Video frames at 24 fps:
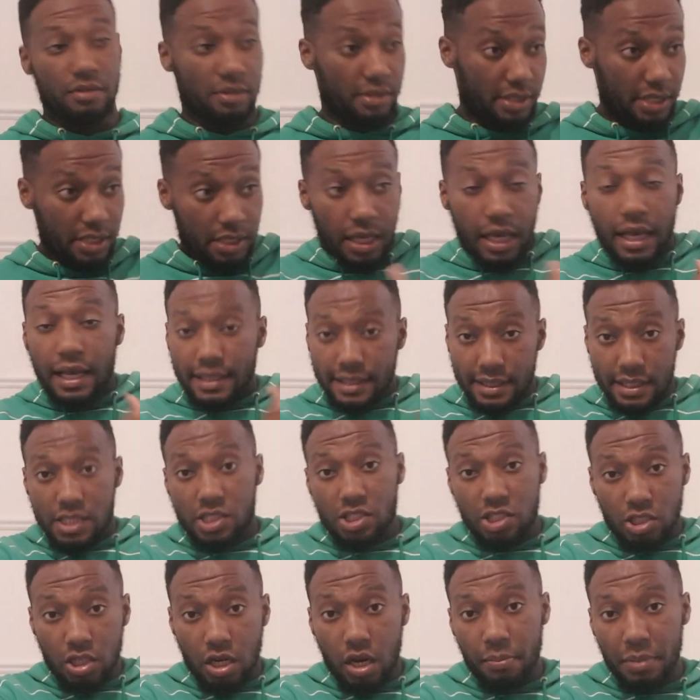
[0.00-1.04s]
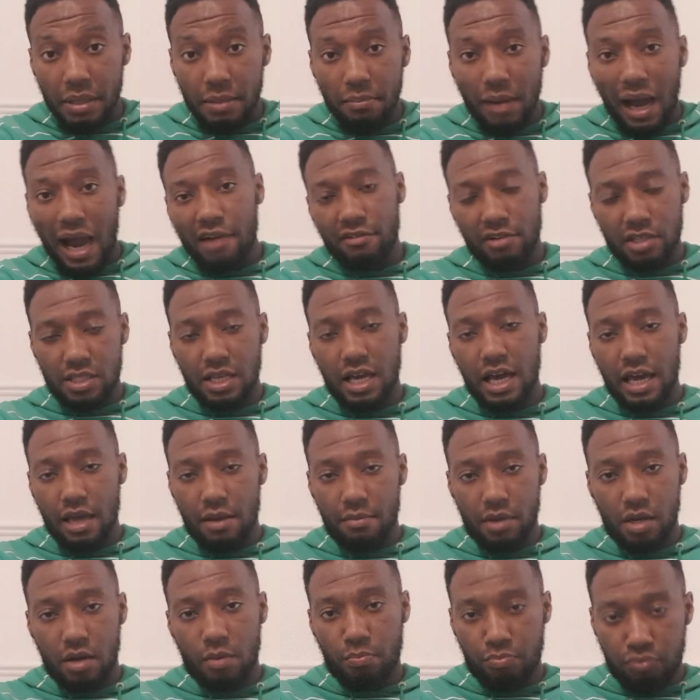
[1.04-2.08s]
This is going to be my
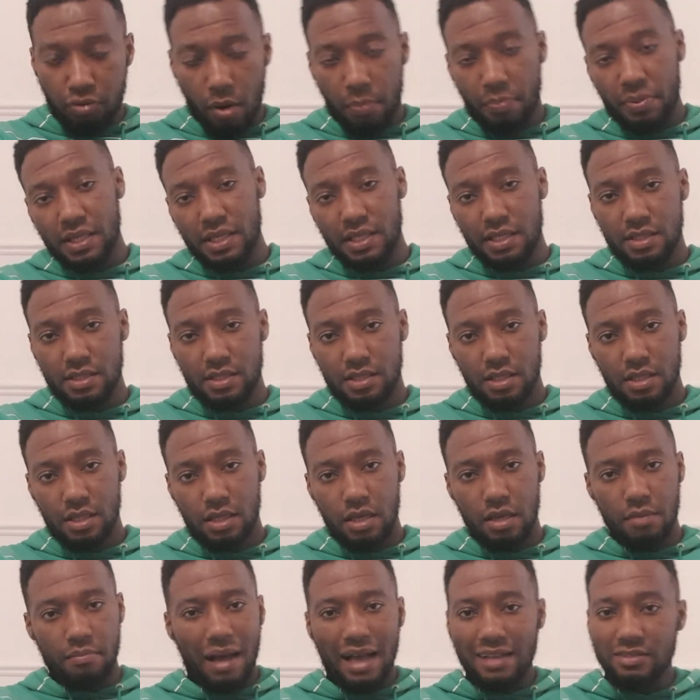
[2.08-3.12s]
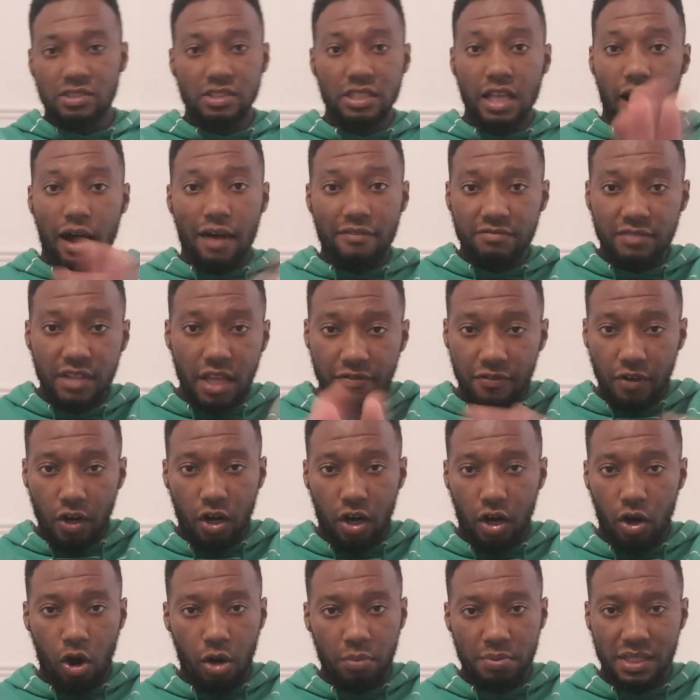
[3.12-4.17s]
retirement, properties. I've never
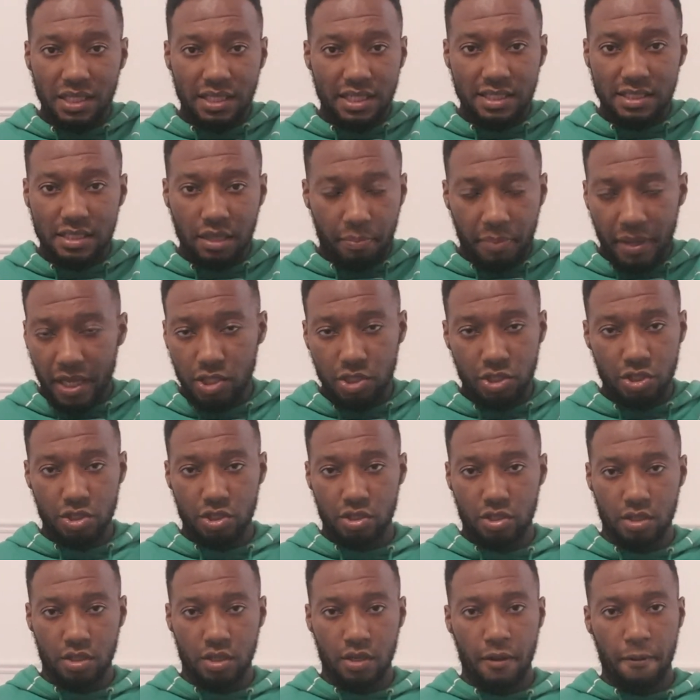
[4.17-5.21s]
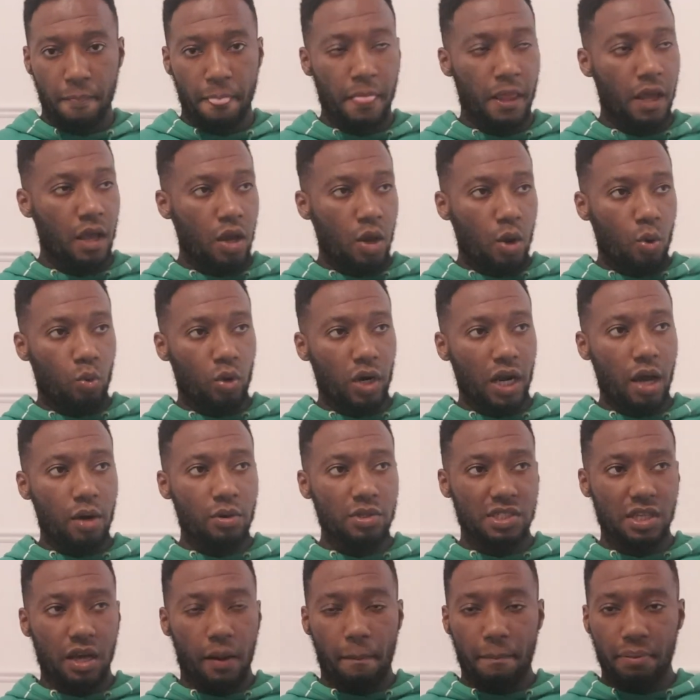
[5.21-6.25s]
opted into pension. When I
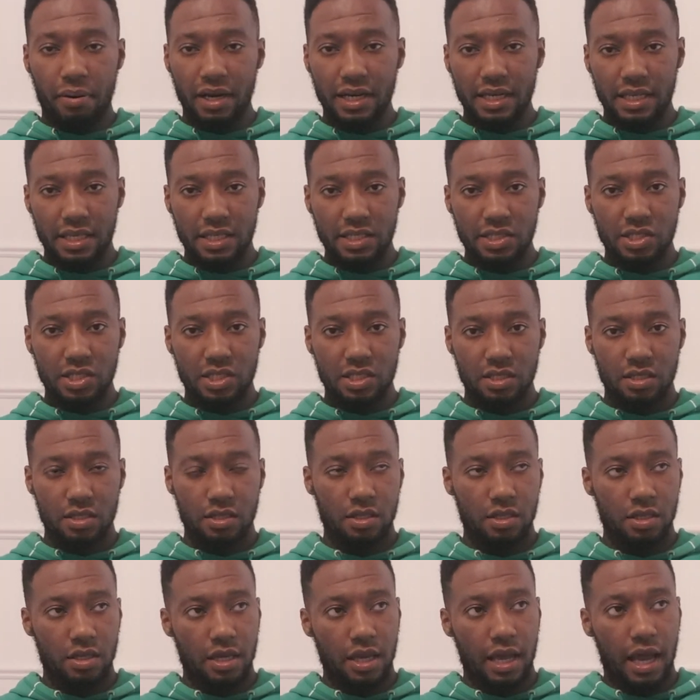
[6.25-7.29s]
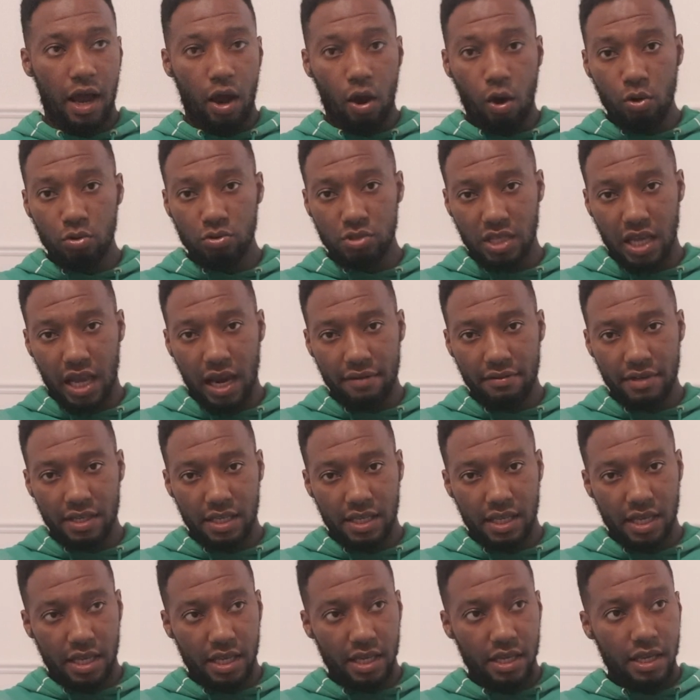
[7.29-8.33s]
was an apprentice at Holmes &
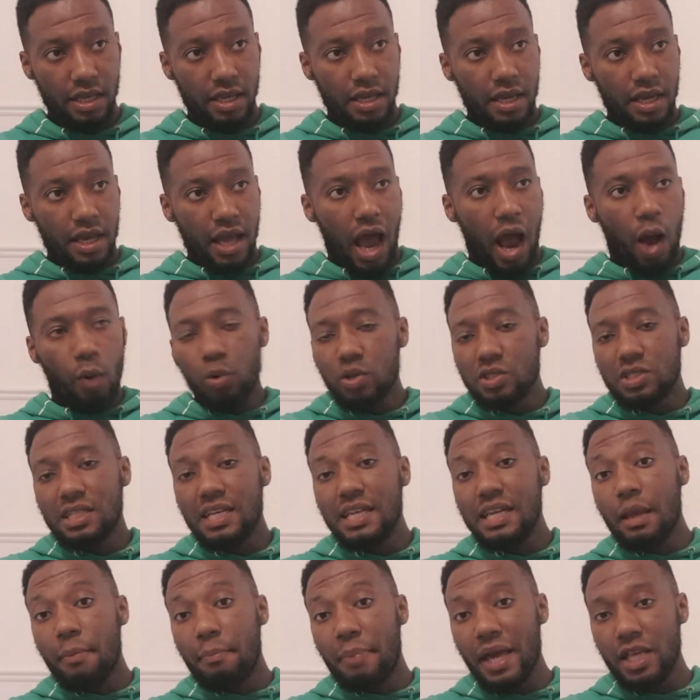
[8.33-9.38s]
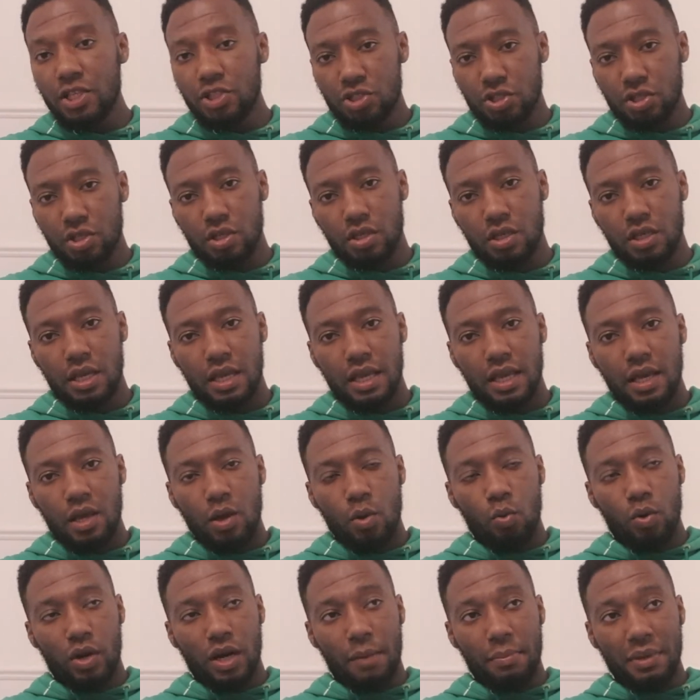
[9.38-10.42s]
Haringey, I wasn't in the pension.
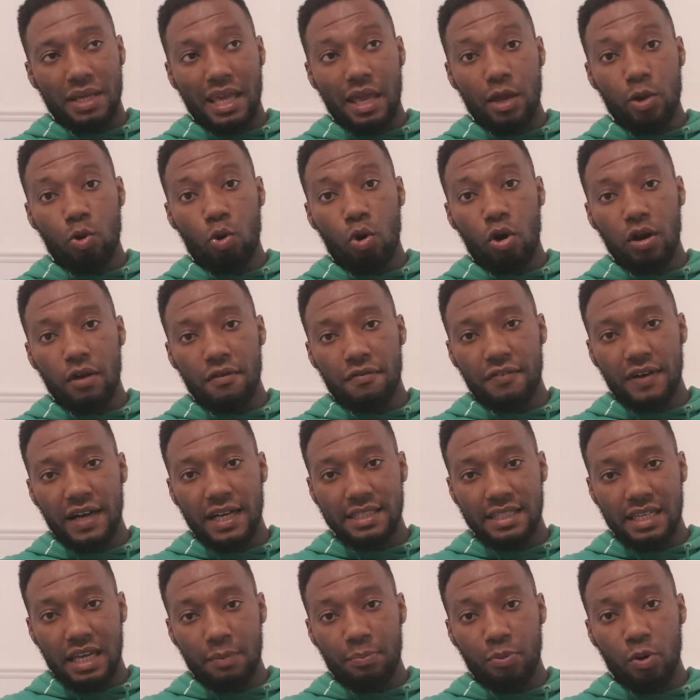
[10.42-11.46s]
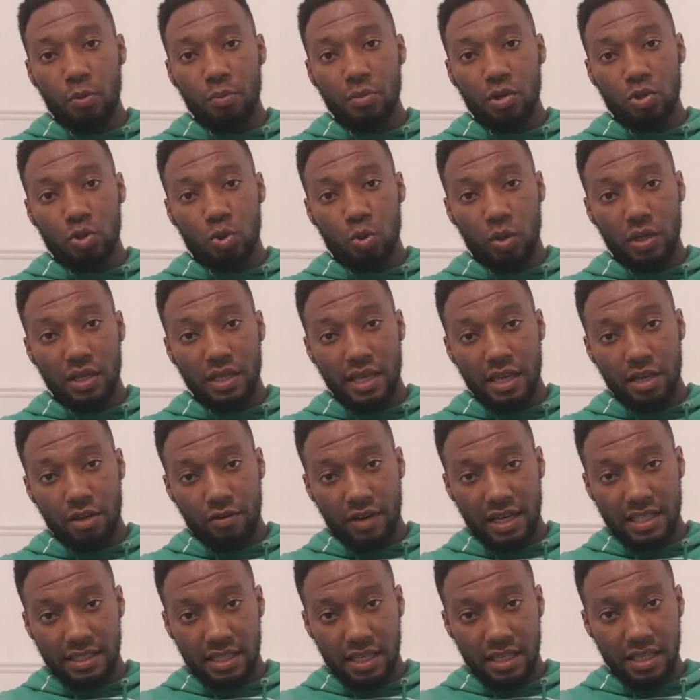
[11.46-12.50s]
When I became qualified and they put me on 28
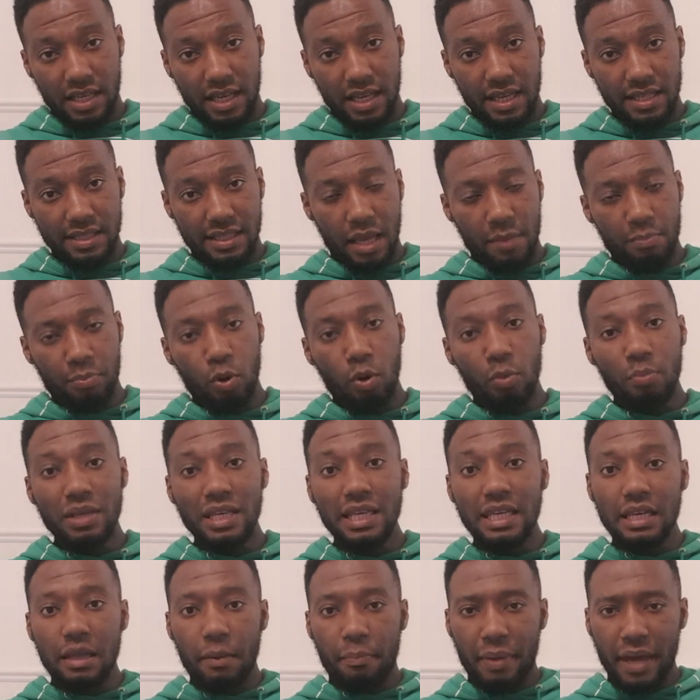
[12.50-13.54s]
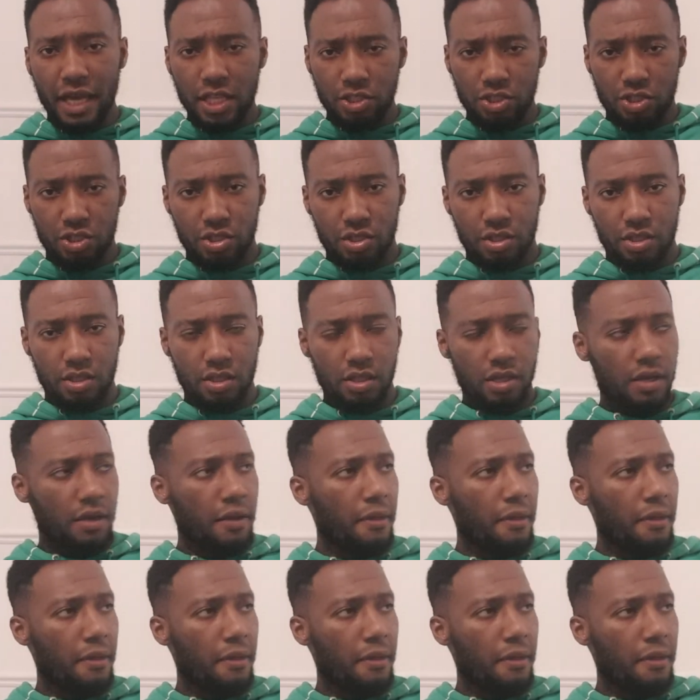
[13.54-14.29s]
grand a year, they put me in the pension.